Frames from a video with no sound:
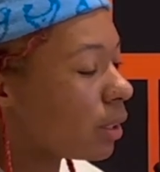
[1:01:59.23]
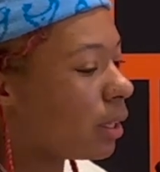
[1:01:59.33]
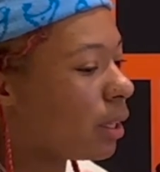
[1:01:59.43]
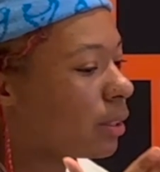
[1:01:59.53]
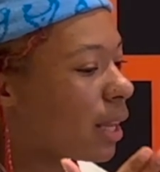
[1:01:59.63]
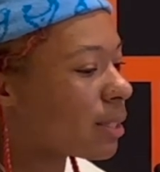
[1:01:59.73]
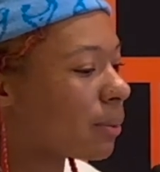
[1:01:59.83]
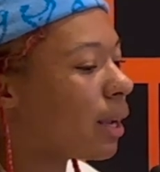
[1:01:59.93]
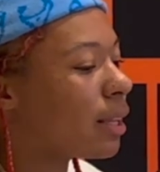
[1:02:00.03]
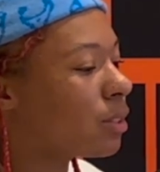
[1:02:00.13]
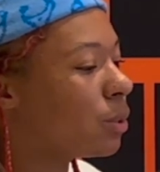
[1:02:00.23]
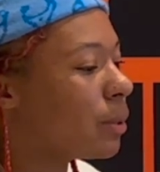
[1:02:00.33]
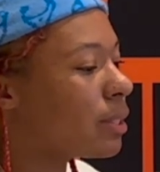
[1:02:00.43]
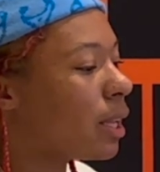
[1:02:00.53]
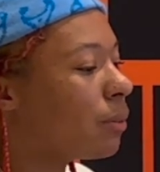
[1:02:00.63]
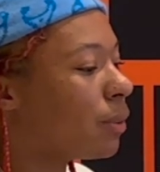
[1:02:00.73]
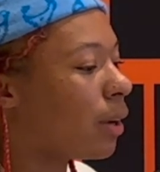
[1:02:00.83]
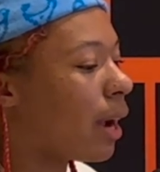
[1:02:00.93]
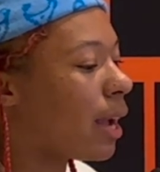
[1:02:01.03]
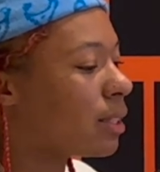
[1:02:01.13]
and that's what I had to do with Xavier.
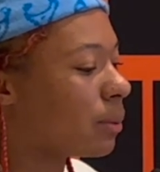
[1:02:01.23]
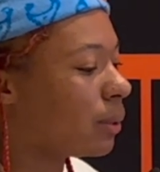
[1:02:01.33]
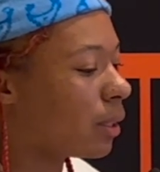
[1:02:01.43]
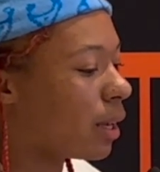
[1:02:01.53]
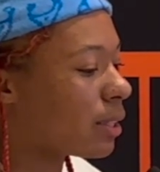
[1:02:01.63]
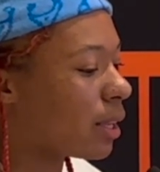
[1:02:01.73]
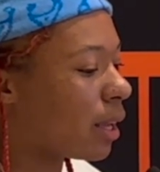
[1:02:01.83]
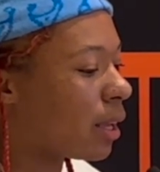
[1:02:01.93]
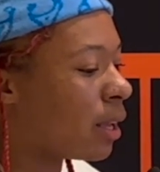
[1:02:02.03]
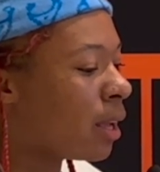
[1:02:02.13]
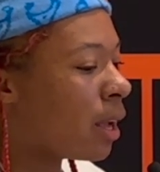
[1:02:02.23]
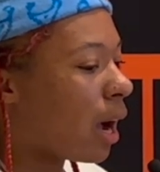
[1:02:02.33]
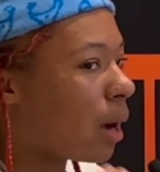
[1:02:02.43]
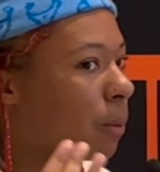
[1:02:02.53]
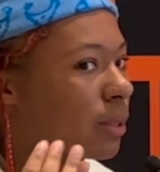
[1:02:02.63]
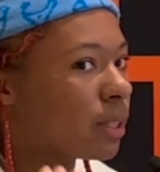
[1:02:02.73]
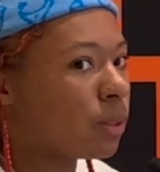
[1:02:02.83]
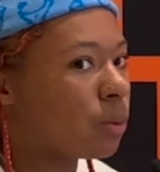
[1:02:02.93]
I had to realize that I wasn't